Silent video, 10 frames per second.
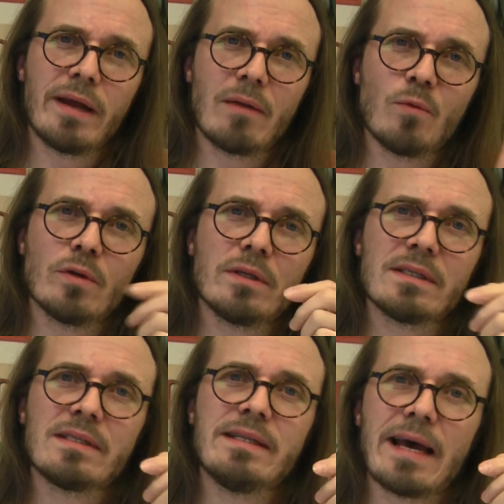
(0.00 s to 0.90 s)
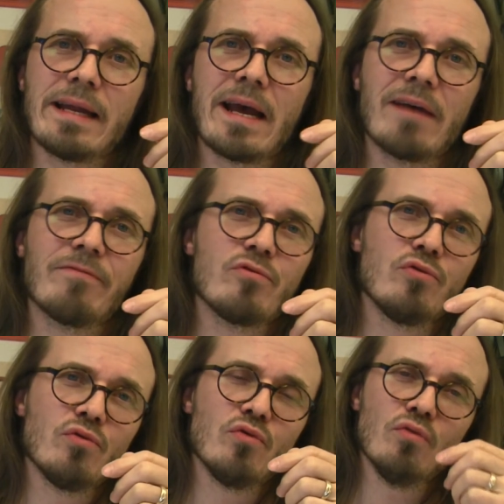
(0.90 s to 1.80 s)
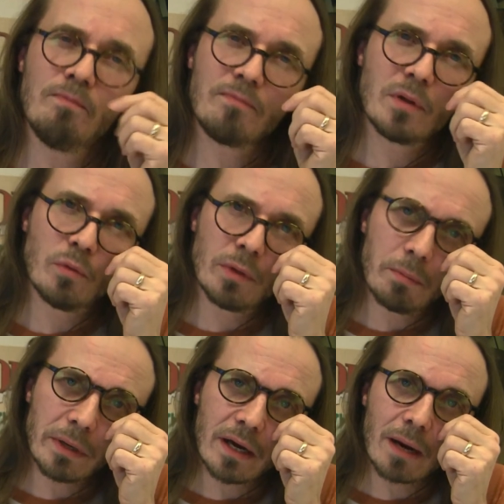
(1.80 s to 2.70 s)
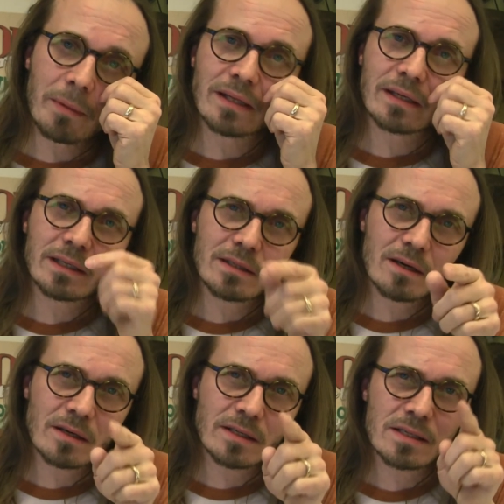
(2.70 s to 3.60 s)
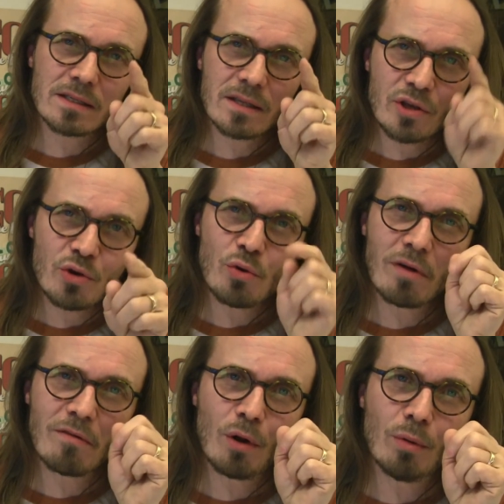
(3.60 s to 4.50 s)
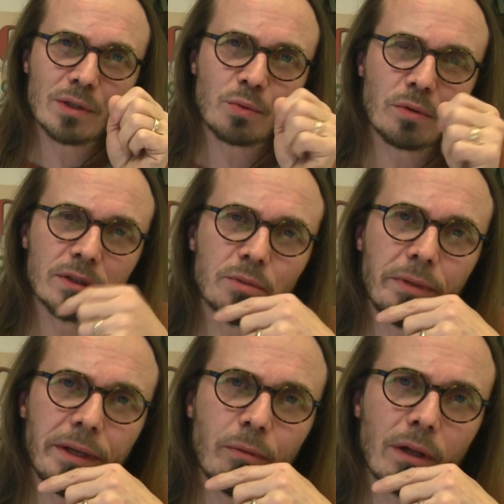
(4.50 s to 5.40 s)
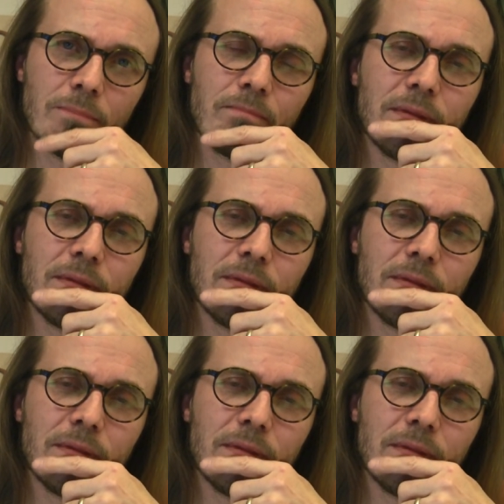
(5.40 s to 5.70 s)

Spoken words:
And what does that have to do with becoming the guitarist you have always wanted to be? Well,